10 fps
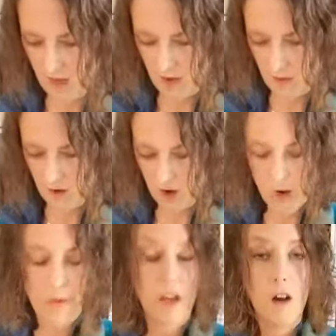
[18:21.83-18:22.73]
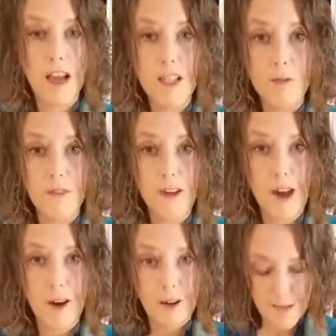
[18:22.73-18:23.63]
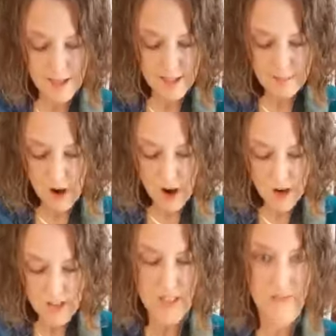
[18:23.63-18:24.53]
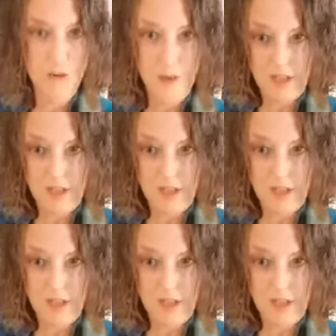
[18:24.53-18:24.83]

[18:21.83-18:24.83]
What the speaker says: where are we? Okay, so we've got our things marked. If you want to